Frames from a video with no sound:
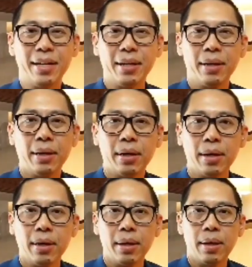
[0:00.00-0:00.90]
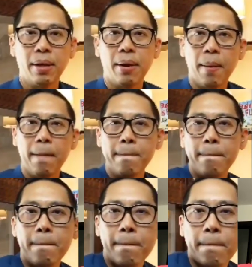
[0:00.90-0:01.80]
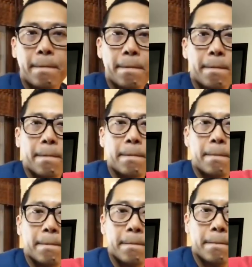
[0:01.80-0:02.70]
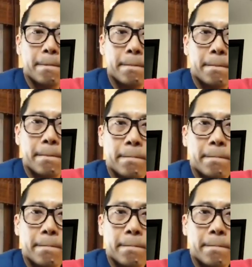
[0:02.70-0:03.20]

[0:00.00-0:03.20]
No words are spoken by the person on screen.